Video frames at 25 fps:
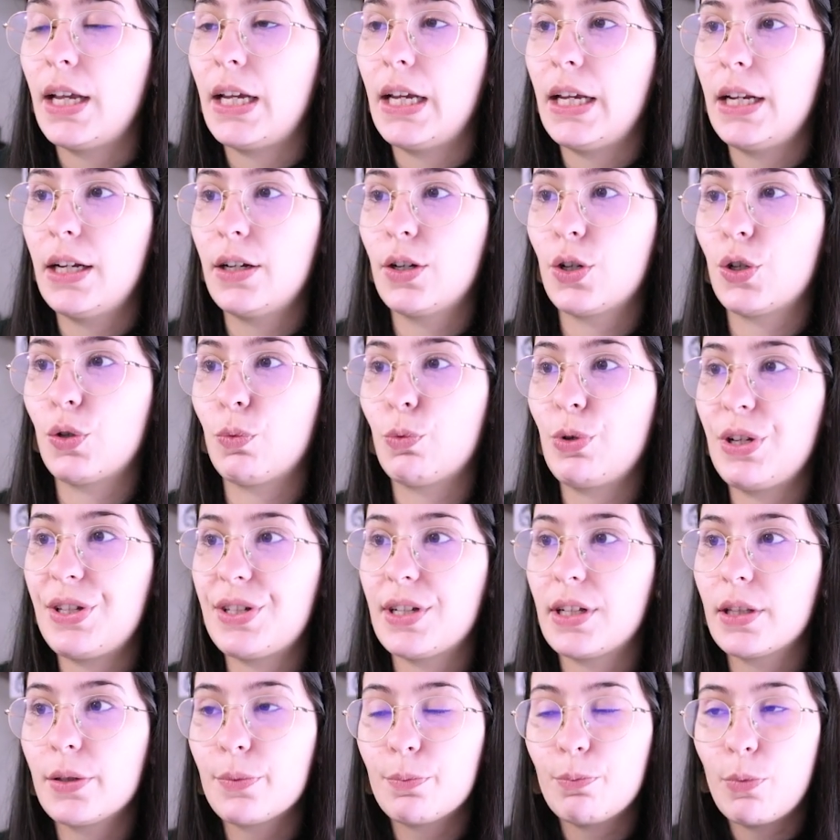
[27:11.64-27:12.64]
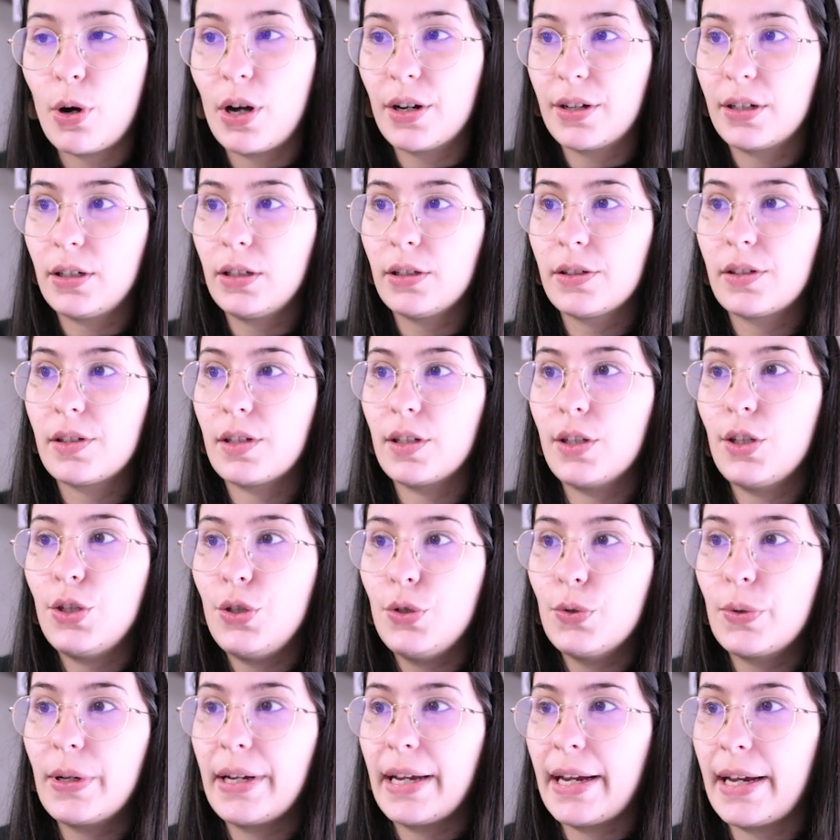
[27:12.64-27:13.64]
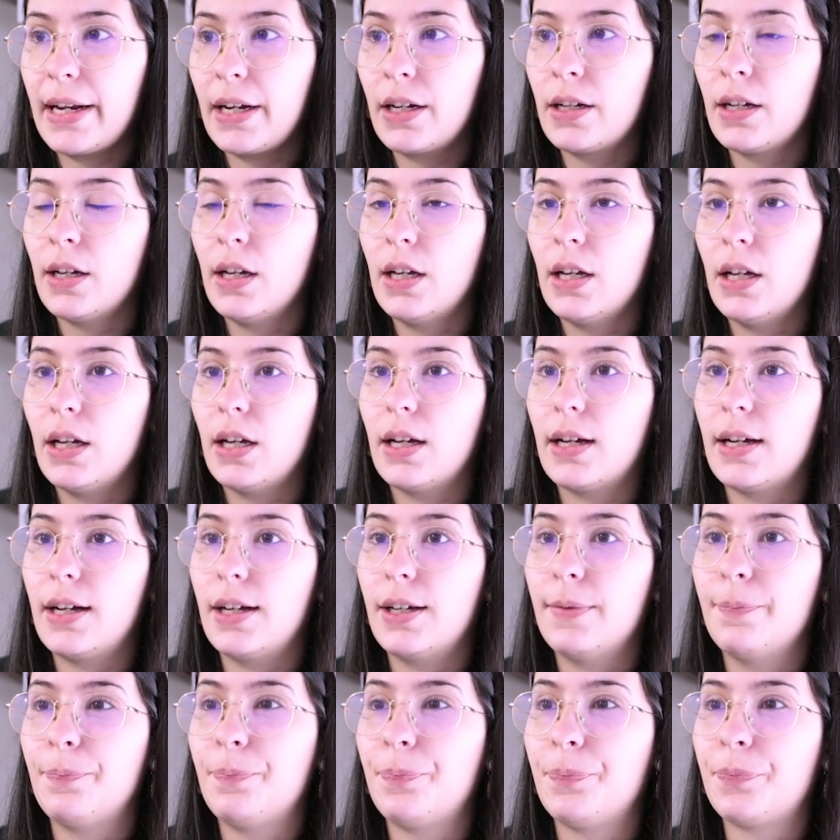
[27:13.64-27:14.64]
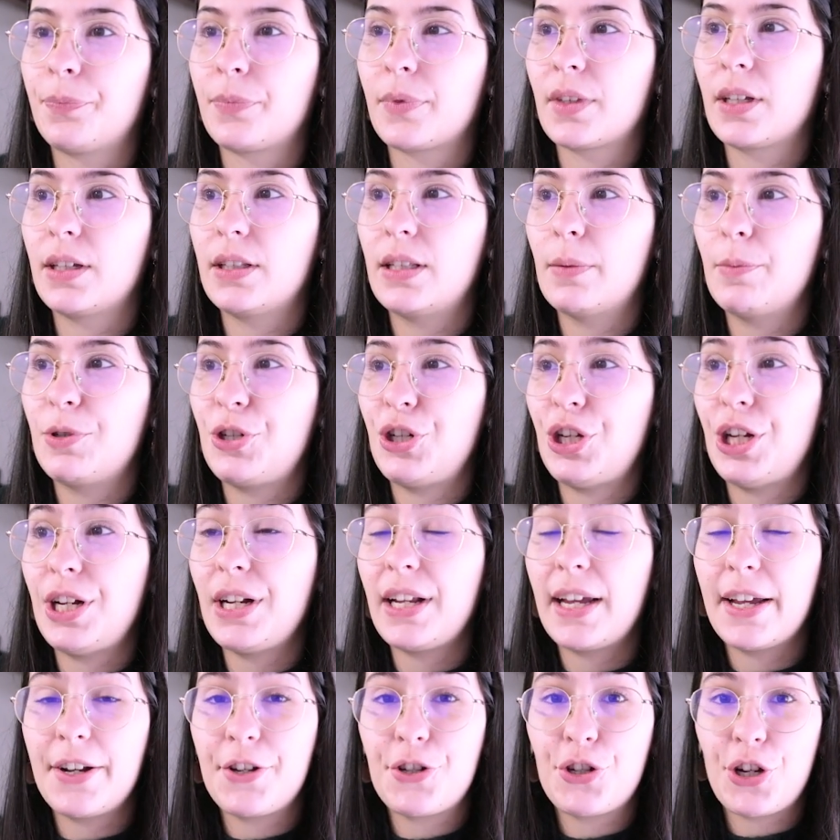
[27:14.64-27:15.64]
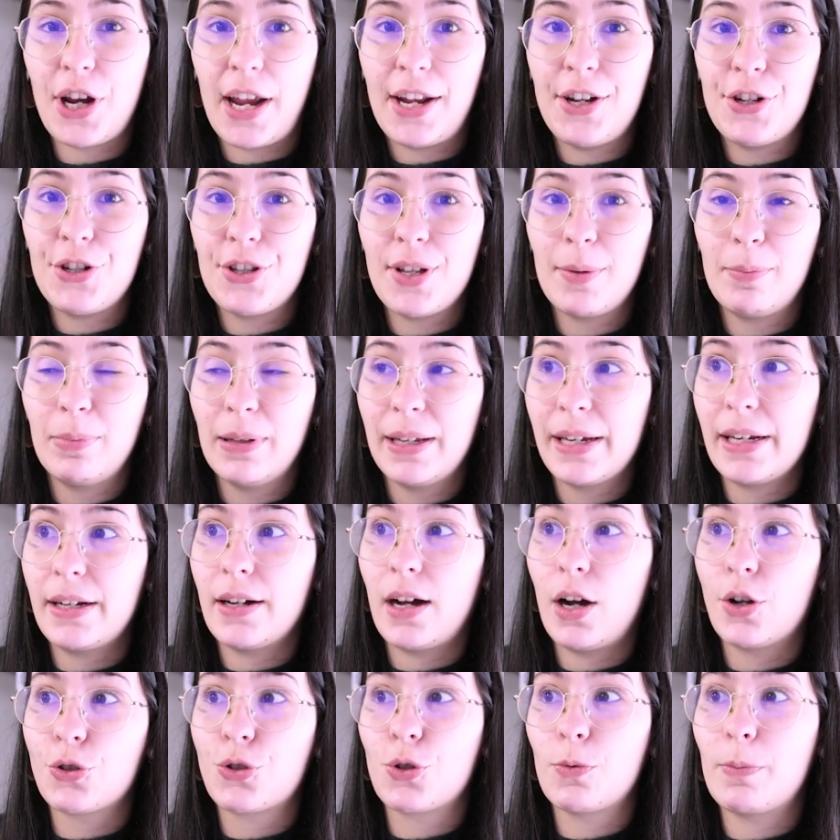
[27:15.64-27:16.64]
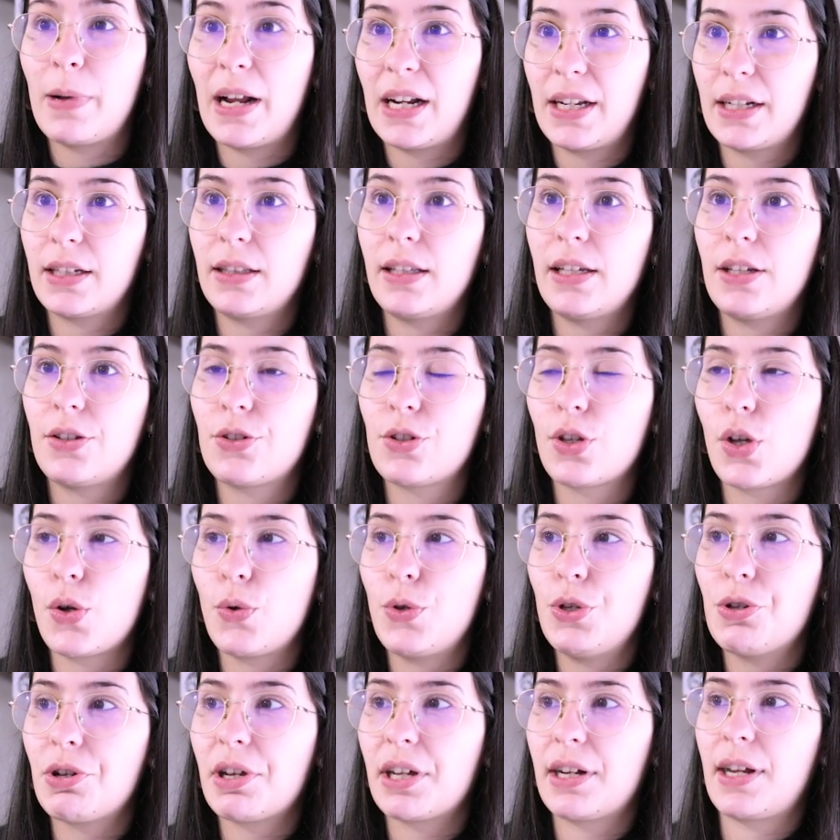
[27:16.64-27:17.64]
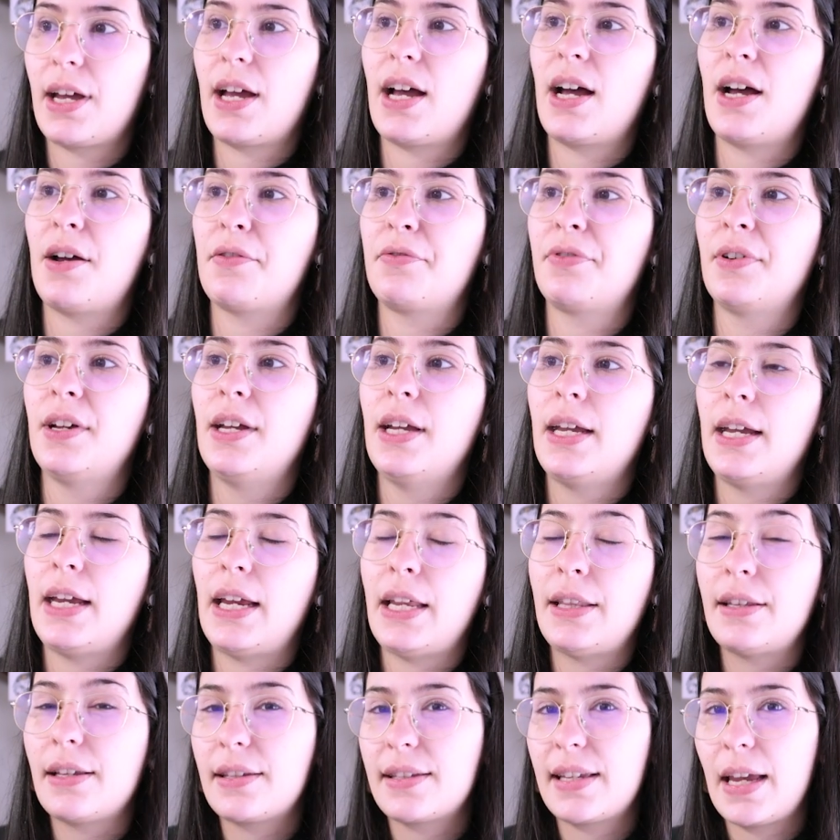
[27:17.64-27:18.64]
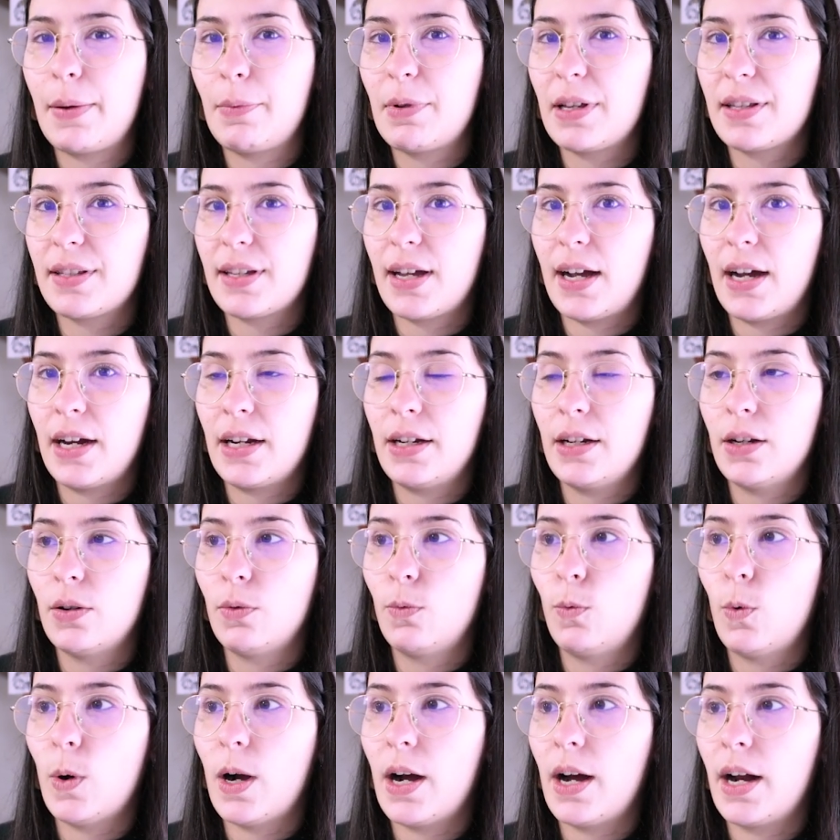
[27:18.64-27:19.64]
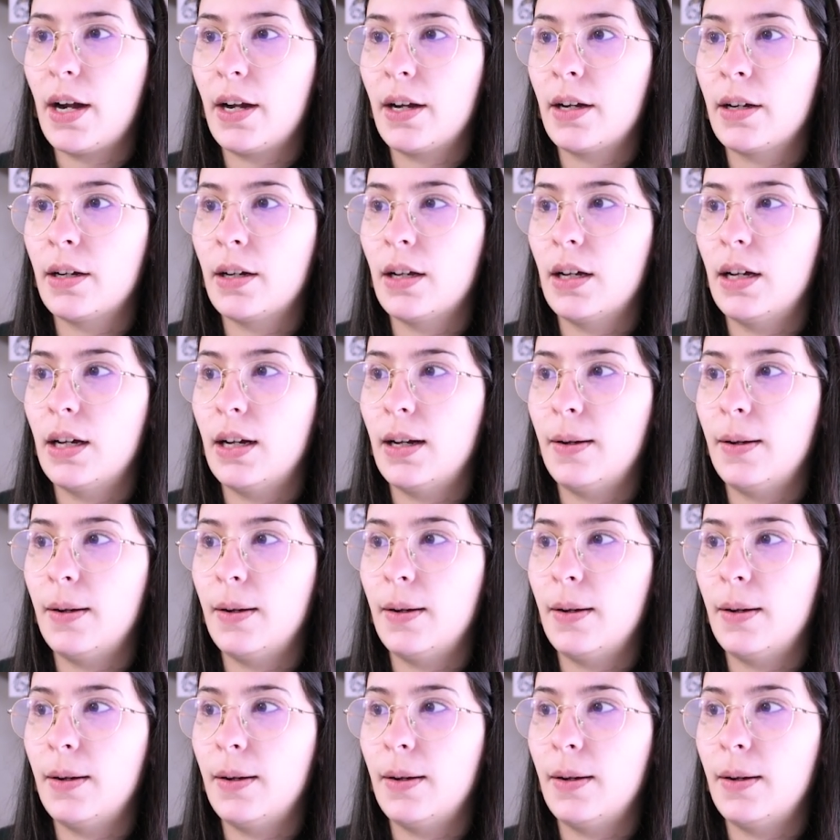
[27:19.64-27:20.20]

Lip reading: In recent models, you can the machine can change the blade automatically, so you can have in the same design one